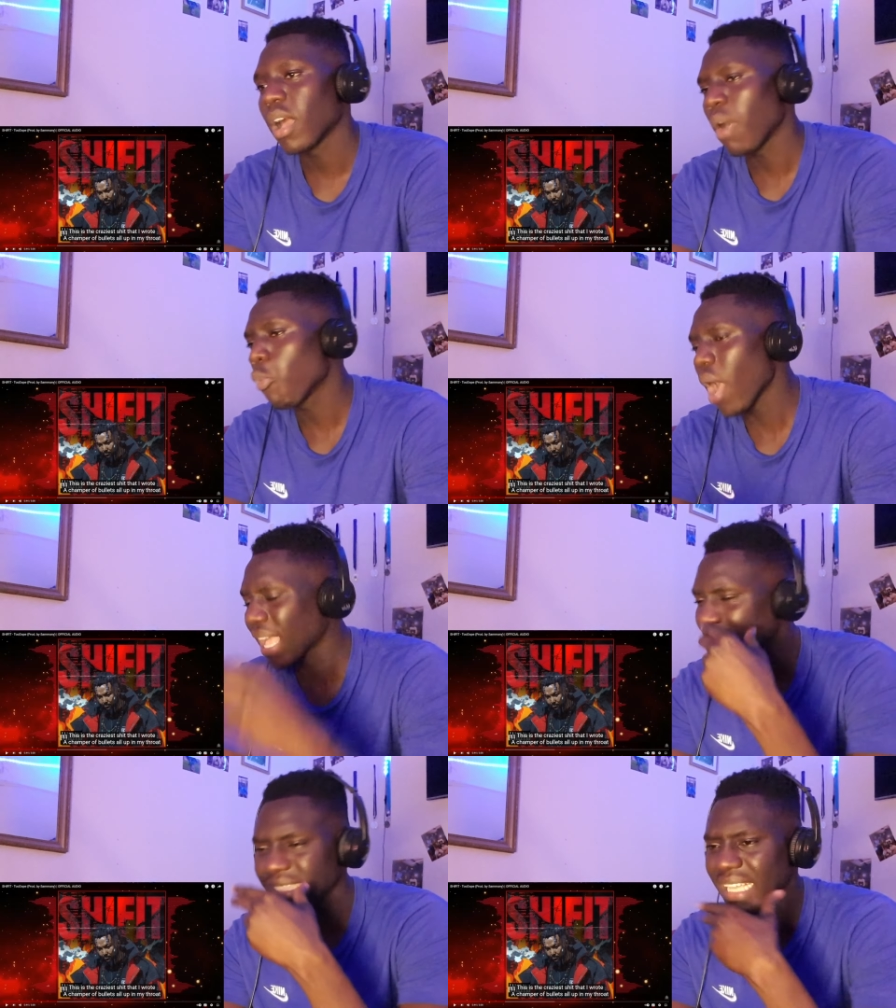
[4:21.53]
why
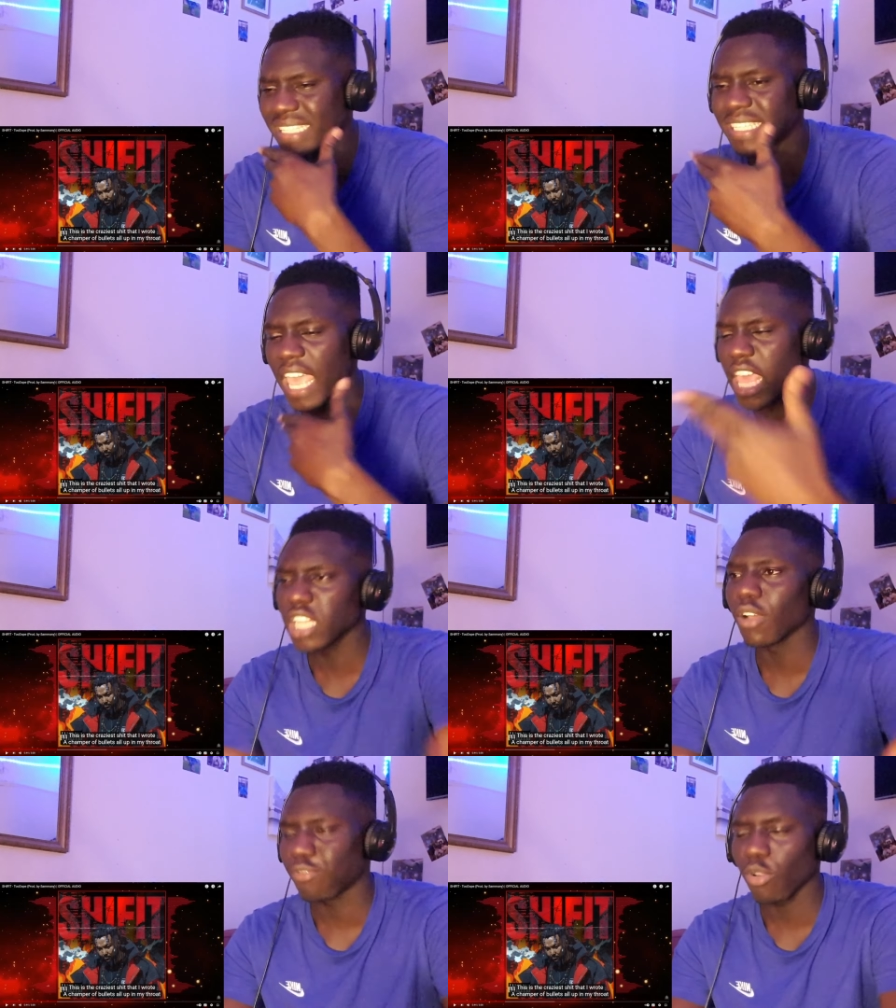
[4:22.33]
can't I say it
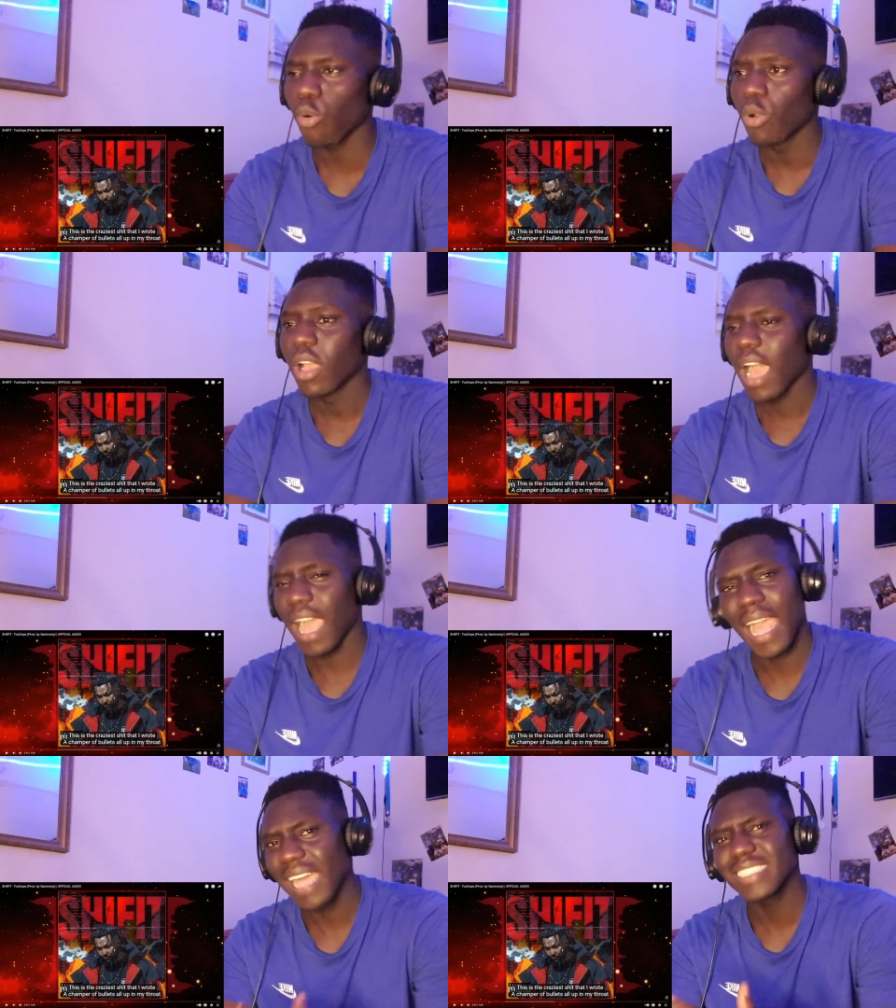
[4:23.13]
in a flow? I
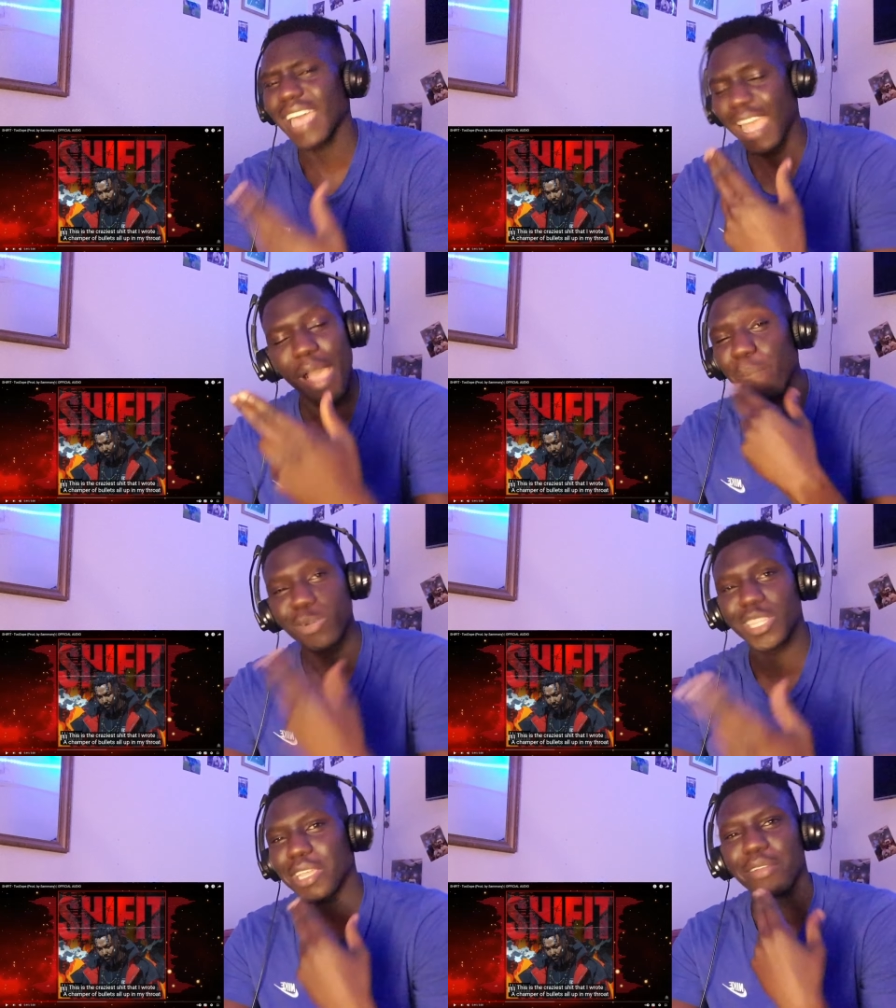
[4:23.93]
can't
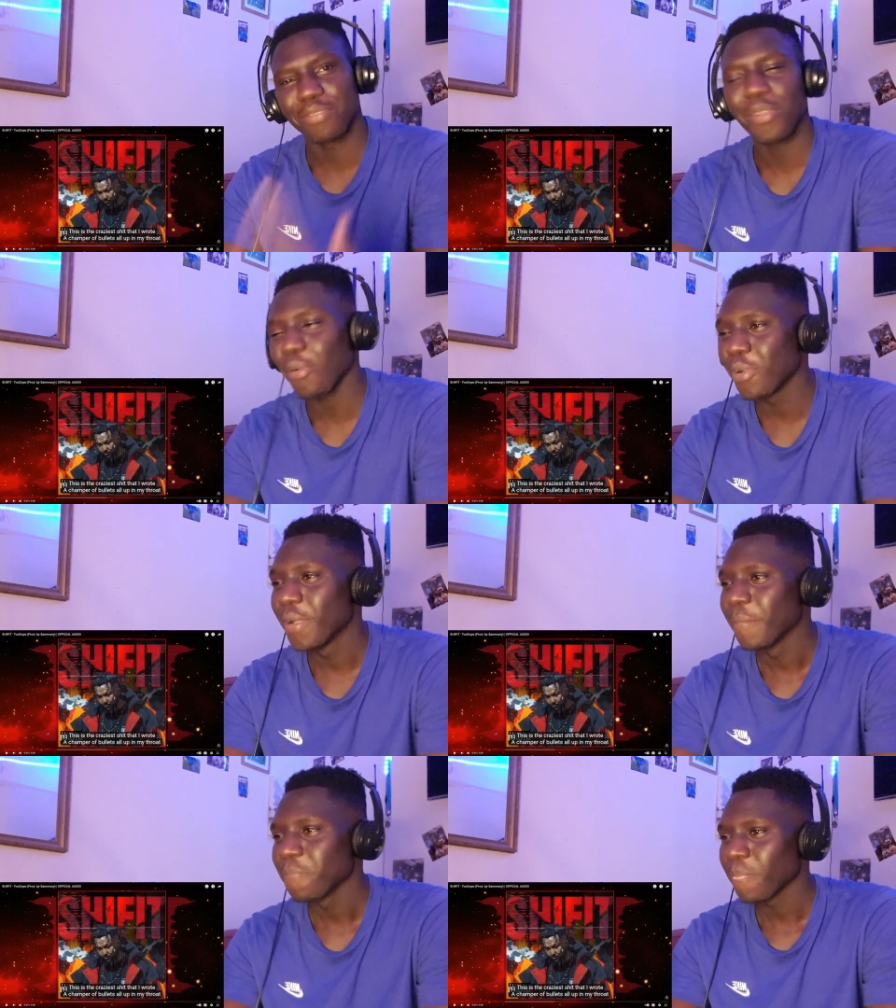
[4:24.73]
put it in a flow.
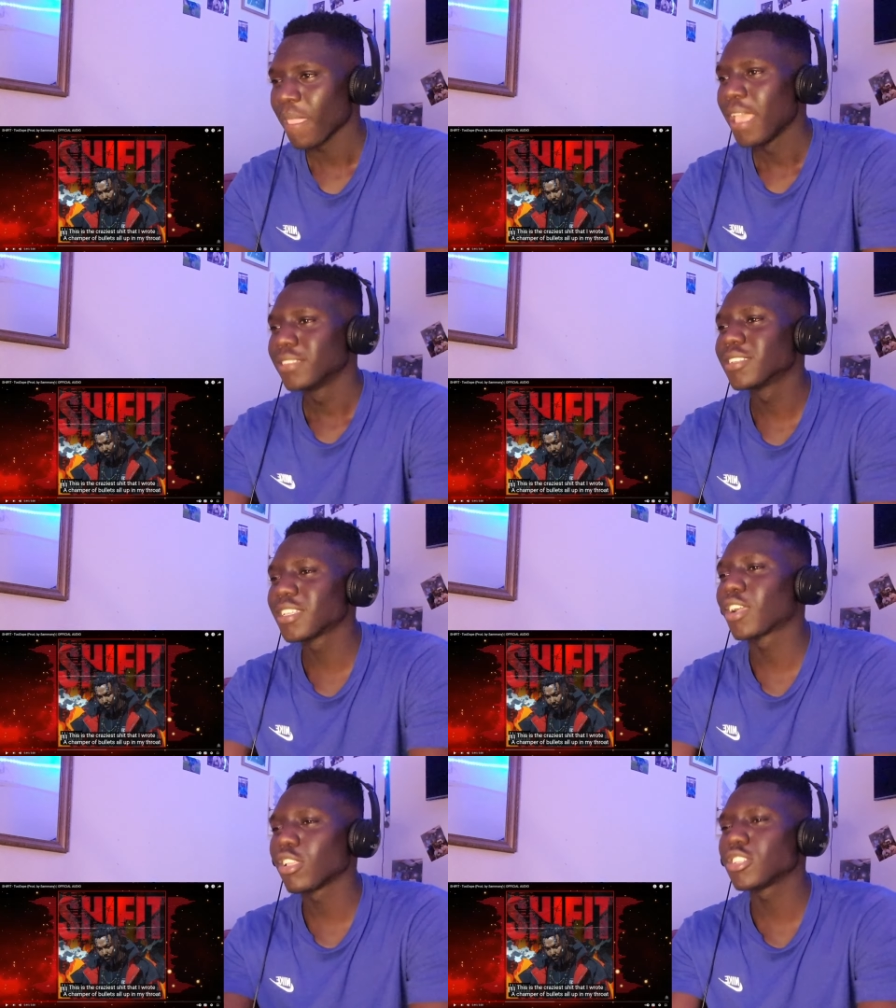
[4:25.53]
This is
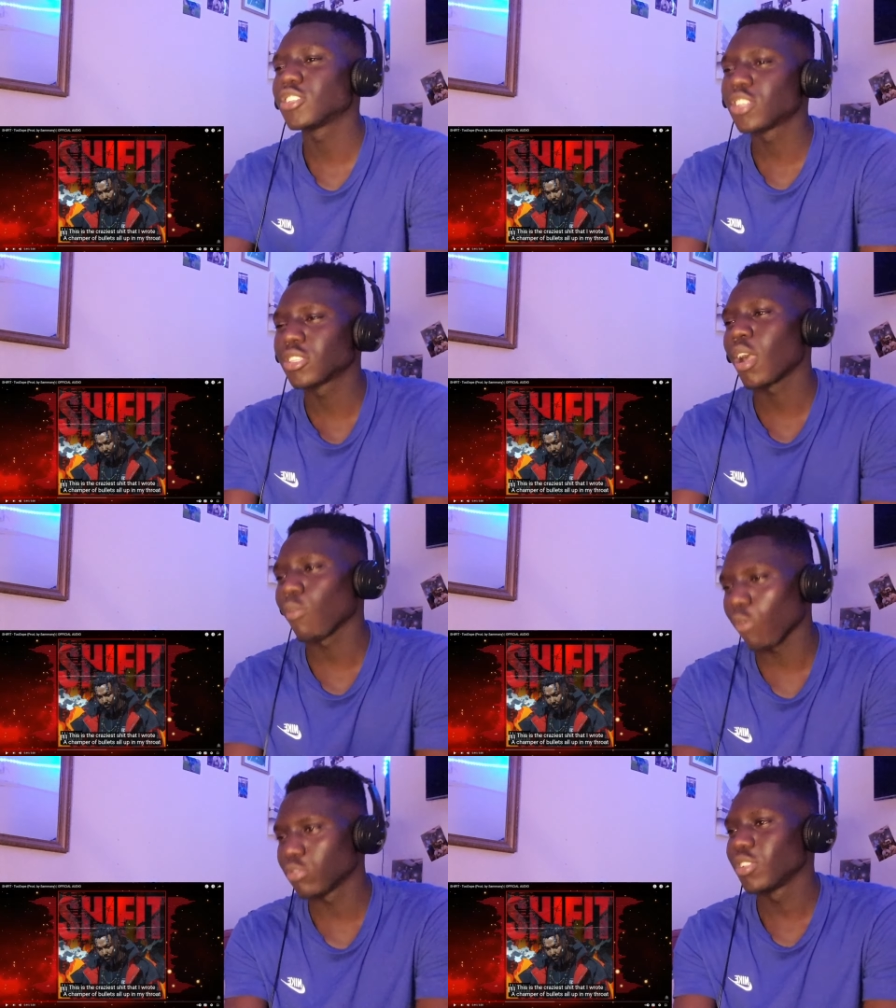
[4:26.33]
a crazy shit that I
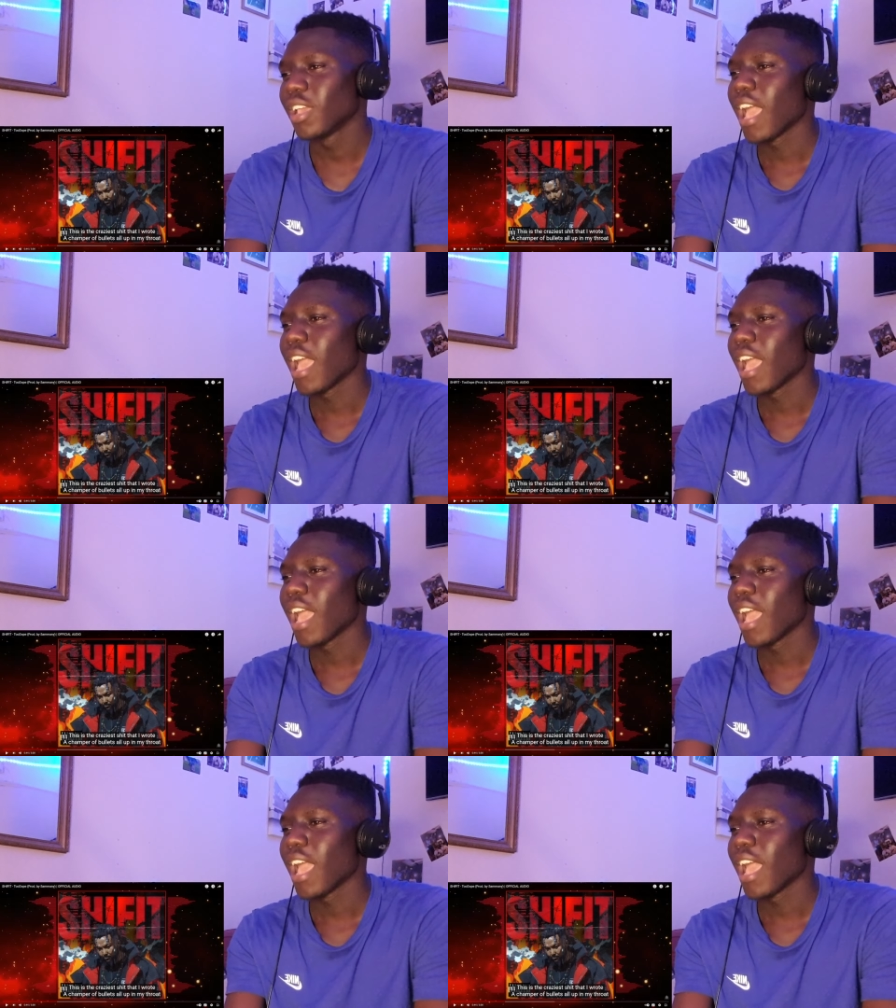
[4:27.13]
wrote.